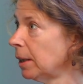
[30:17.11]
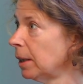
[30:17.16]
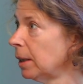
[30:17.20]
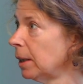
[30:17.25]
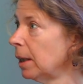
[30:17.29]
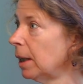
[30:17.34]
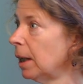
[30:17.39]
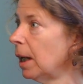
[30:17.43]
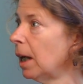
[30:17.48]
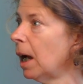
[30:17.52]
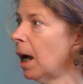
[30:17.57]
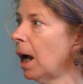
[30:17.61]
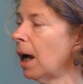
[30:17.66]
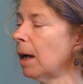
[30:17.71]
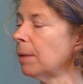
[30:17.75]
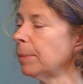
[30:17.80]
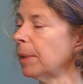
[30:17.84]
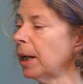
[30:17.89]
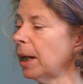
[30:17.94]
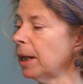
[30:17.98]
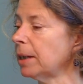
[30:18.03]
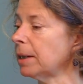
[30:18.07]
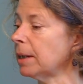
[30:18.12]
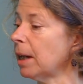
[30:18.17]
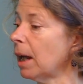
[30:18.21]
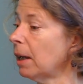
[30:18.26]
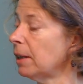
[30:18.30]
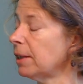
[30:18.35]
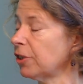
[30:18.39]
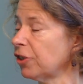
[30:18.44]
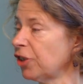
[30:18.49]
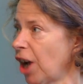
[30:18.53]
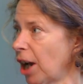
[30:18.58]
Oh. Um, and
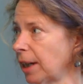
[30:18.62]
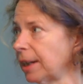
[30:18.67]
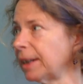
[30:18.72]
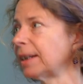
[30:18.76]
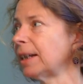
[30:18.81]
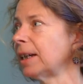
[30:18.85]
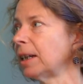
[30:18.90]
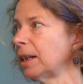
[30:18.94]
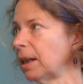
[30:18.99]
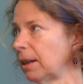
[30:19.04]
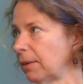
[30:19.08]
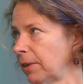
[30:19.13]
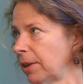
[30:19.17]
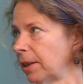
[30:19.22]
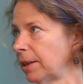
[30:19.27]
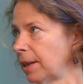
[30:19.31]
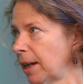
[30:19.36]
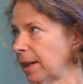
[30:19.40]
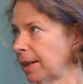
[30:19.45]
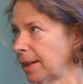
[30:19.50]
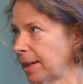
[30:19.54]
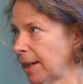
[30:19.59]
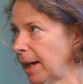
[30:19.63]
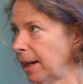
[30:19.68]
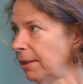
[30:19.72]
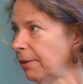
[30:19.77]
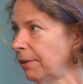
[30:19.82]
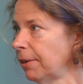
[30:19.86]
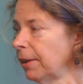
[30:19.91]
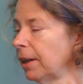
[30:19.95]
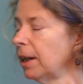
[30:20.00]
shockingly enough, they're not safe.